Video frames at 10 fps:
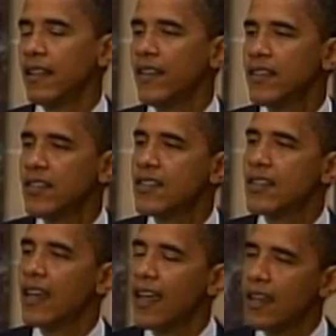This
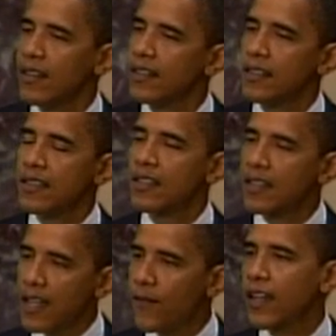is a
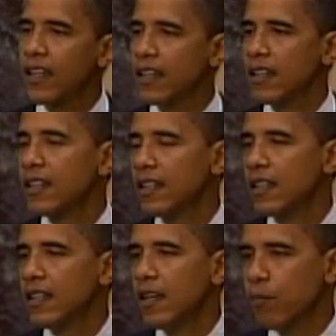significant
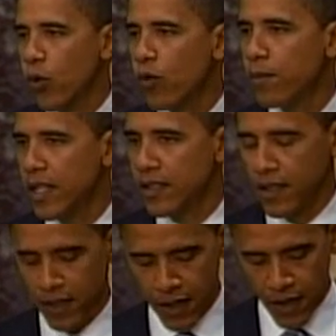improvement
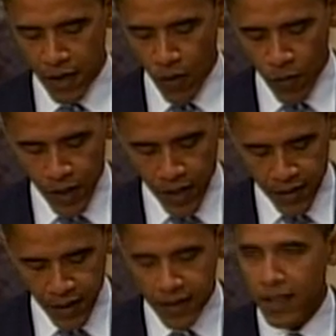over the
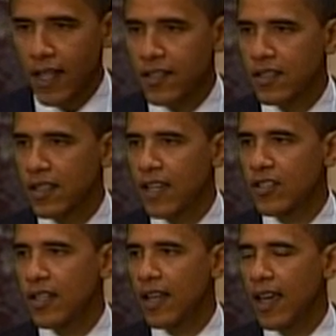existing
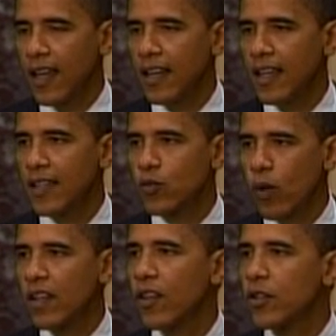legislation, and it's
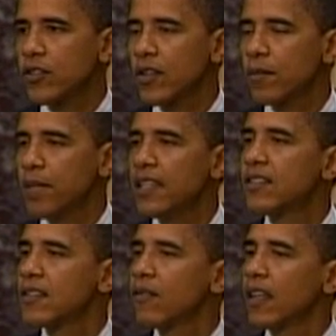one of those
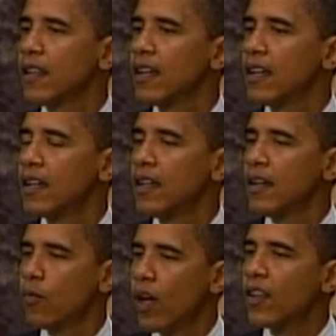pieces of
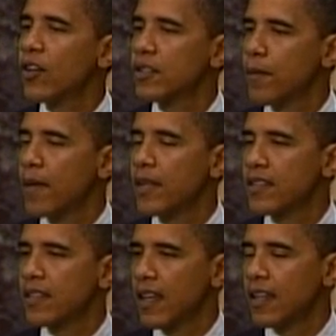one of those
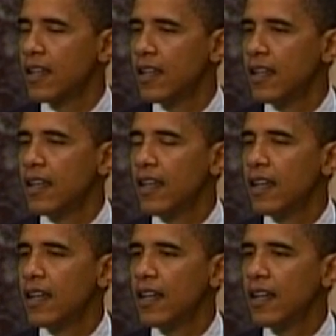amendments that
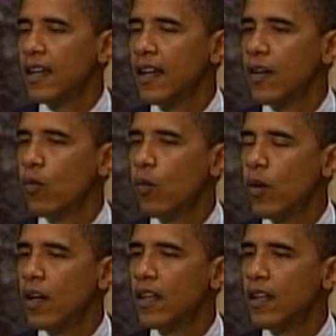
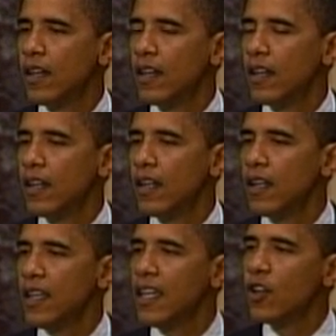would,
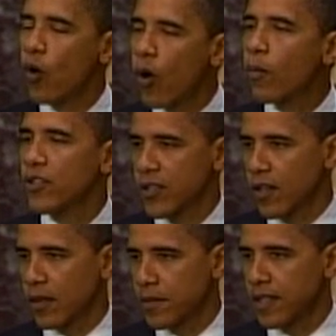in normal
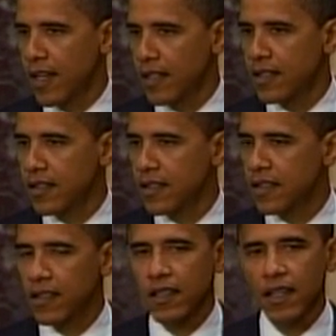circumstances,
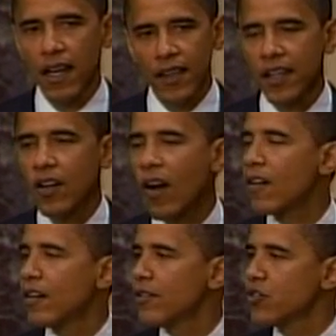I think
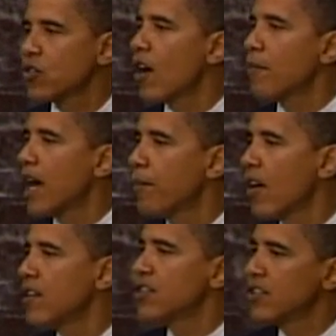garner strong
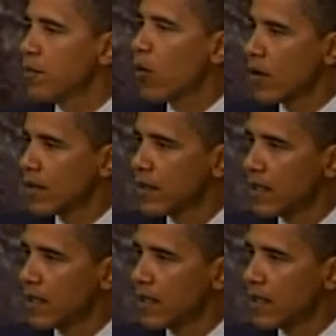bipartisan support.